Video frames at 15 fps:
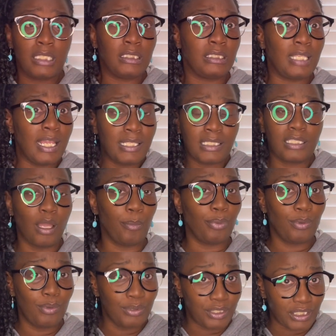That's some
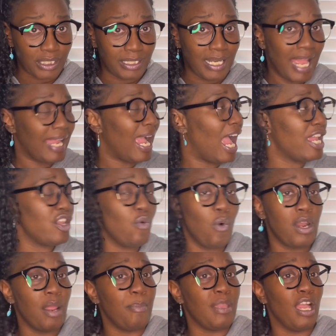bullshit. Like, how you
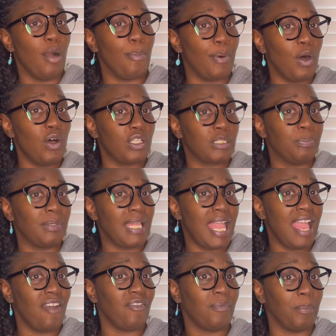want to be a boss
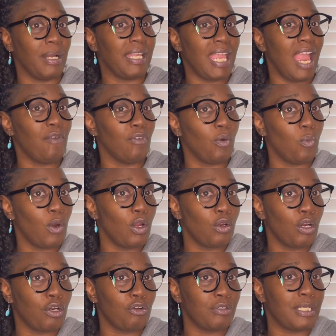but carry
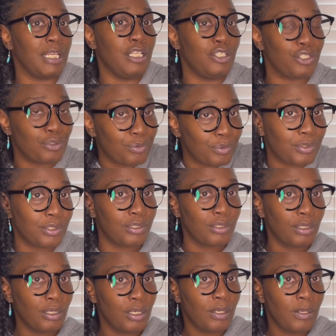worker credentials?
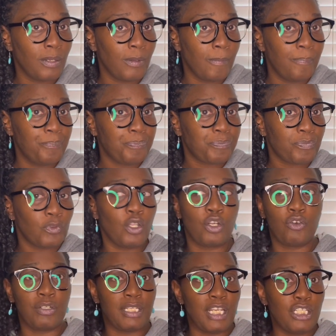The
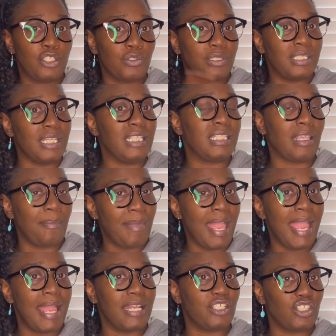credentials need to
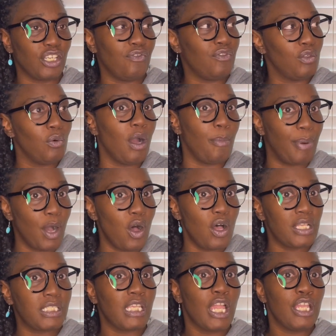match. If you a
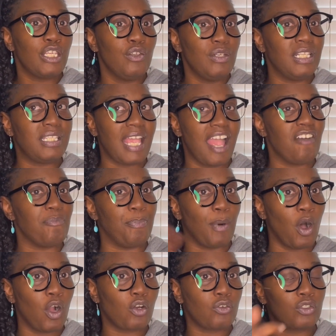boss, you need to have
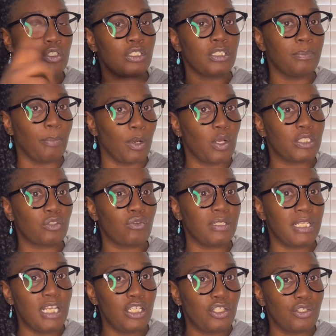boss
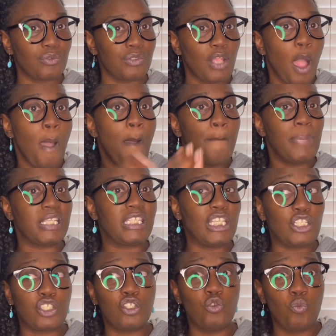credentials. But
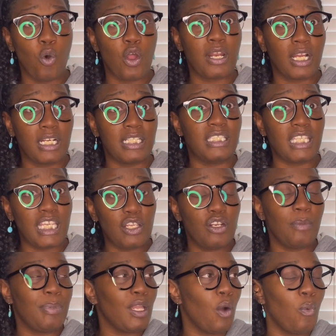since you want to continue
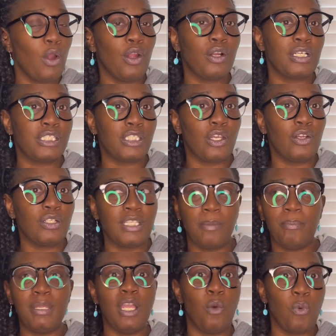to be a worker, sir, then
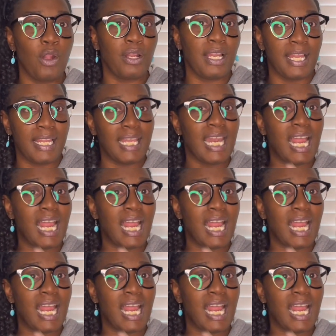be a worker and get